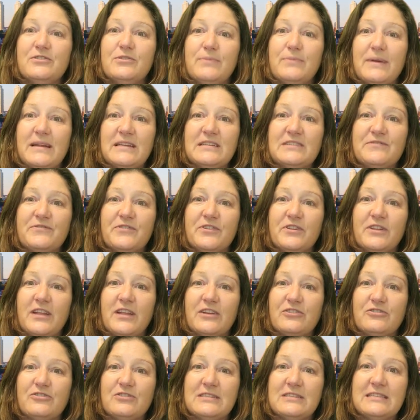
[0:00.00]
to arrange for
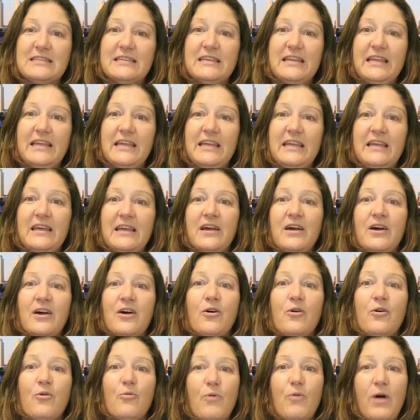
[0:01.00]
electricity,
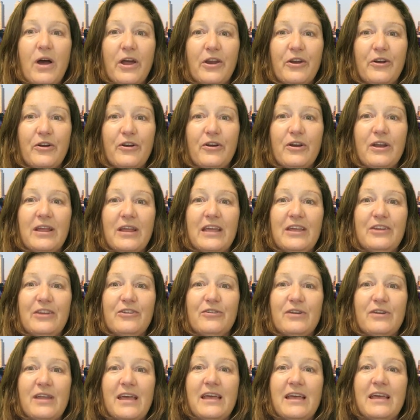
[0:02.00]
water,
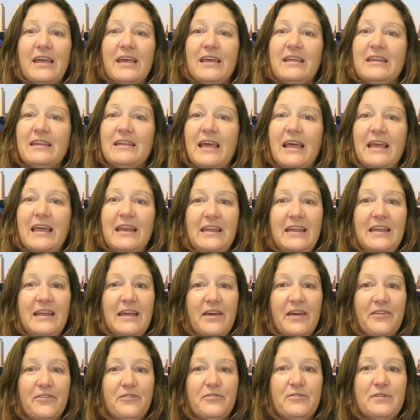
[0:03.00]
internet, and any
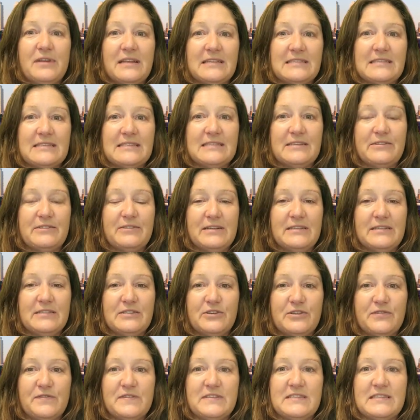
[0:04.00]
other necessary
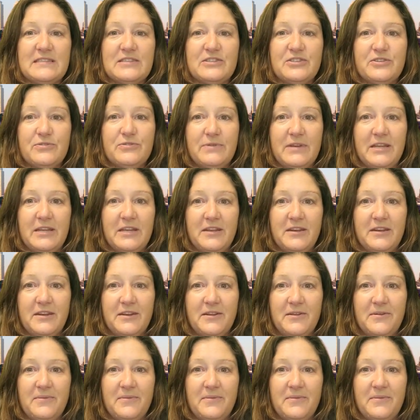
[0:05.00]
services you need.